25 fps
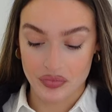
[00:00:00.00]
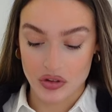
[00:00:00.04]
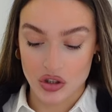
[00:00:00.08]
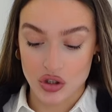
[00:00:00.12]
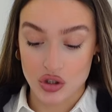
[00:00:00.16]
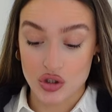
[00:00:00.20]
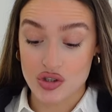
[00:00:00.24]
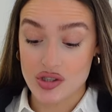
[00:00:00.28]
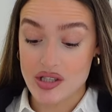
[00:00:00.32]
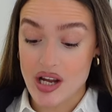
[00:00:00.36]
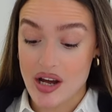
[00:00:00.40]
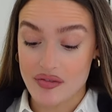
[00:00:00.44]

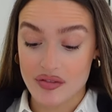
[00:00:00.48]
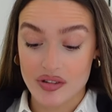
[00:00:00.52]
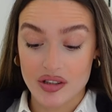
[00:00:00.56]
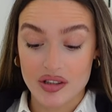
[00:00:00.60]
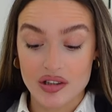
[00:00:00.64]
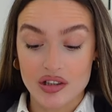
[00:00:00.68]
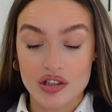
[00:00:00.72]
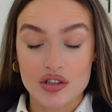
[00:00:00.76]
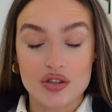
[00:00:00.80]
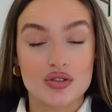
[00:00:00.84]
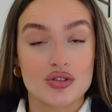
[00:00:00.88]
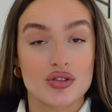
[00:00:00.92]
You
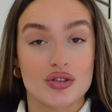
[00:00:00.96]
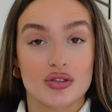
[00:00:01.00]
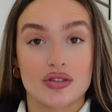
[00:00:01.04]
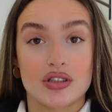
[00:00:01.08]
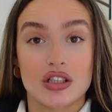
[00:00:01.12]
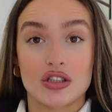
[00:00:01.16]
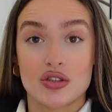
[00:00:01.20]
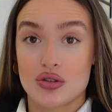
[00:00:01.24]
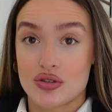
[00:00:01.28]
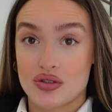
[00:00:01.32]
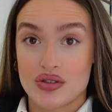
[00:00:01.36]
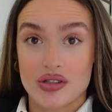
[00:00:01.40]
definitely
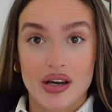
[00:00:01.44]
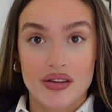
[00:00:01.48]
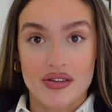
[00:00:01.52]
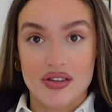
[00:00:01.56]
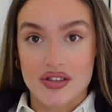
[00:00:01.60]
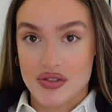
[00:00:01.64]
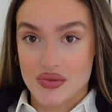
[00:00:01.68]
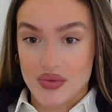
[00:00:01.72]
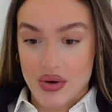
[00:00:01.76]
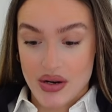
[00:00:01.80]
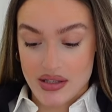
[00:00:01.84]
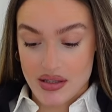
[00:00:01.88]
need to try
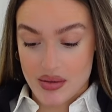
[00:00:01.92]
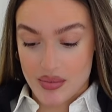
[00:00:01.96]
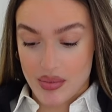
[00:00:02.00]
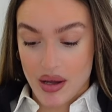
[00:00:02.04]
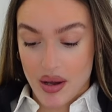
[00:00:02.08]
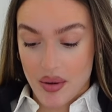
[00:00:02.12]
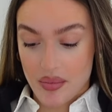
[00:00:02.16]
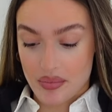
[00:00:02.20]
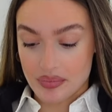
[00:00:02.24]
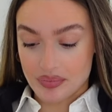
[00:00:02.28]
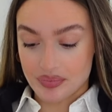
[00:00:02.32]
this recipe.